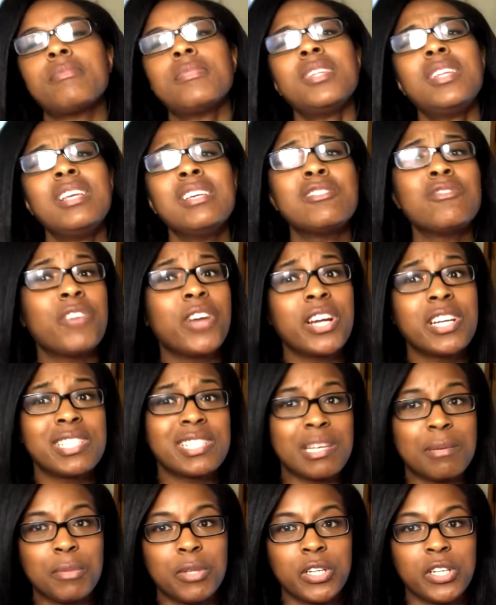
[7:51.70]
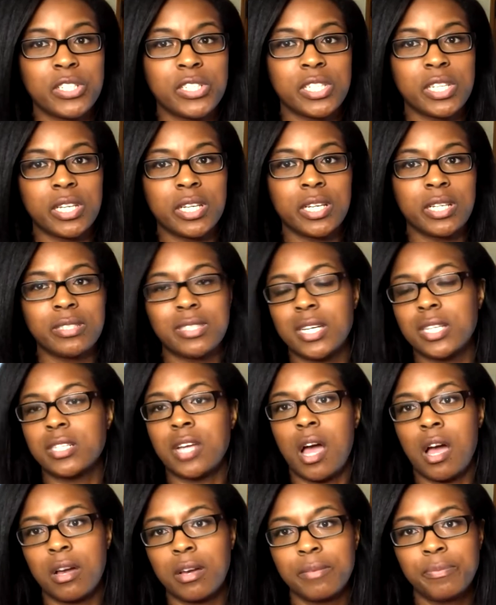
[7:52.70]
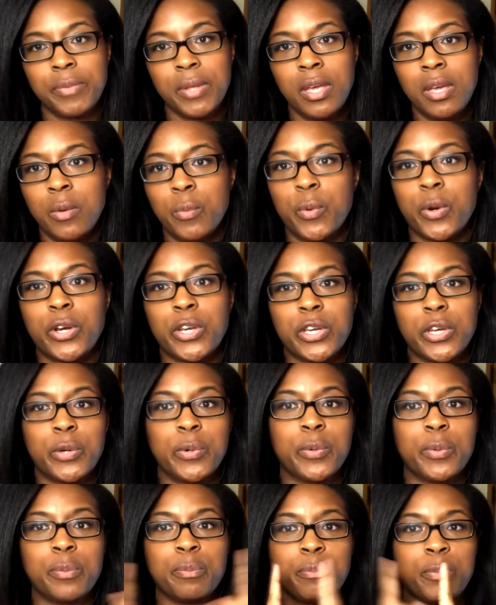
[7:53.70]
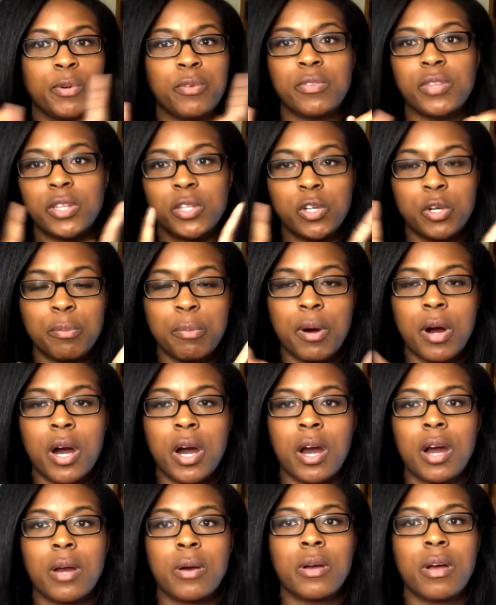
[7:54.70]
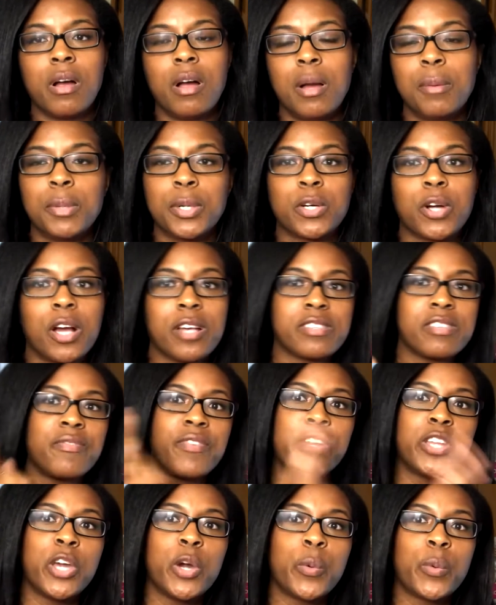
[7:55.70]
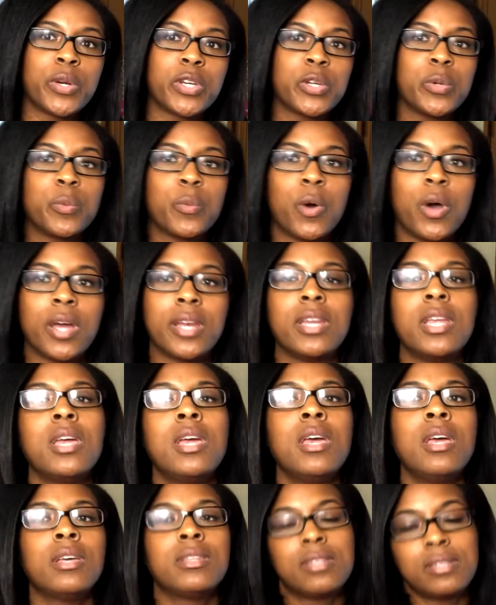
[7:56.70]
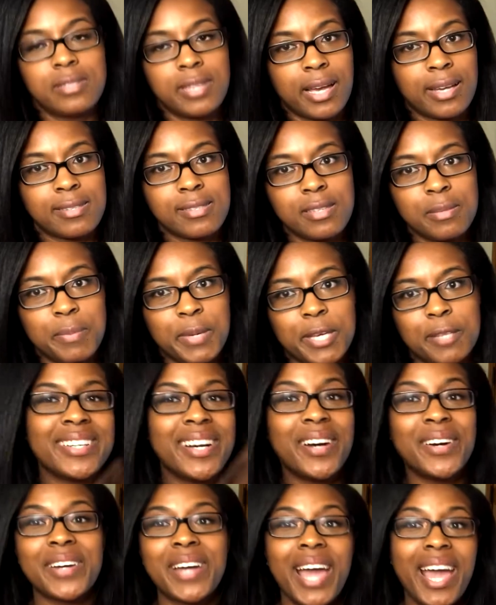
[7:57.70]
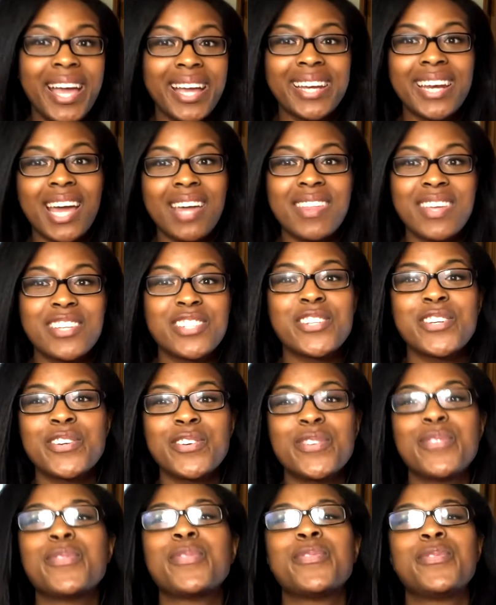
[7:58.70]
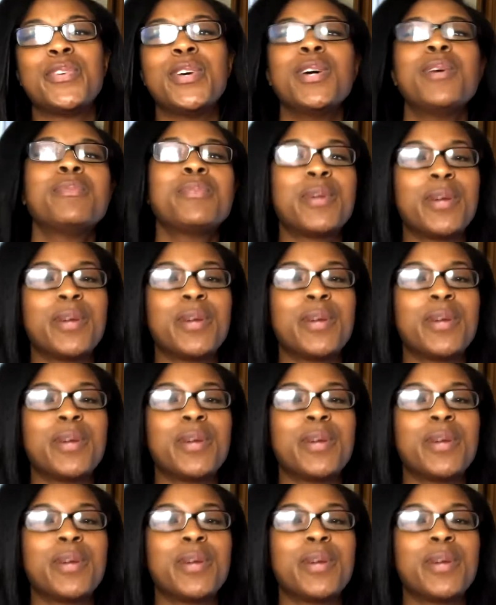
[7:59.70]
It's very similar to TikTok, where you move the little bar across the video where you want the text to be. Okay, now that you filmed